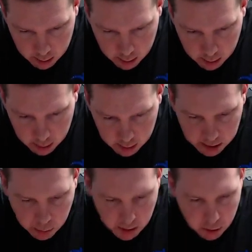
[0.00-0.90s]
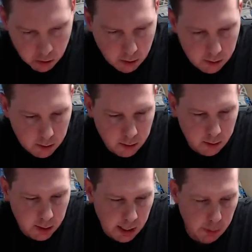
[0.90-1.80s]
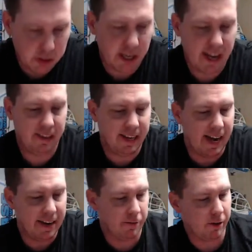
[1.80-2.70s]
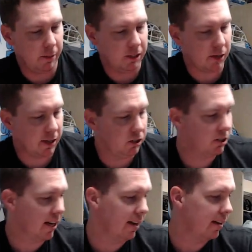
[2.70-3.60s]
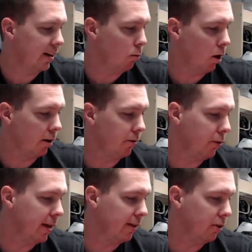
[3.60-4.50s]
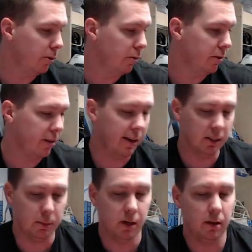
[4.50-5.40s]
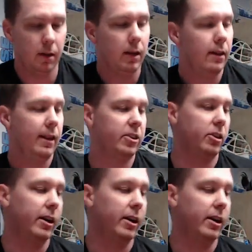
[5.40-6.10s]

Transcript: So that's pretty cool. I wish I had the guide in front of me so I could just kind of like walk through that a little bit with you guys, but that's all right.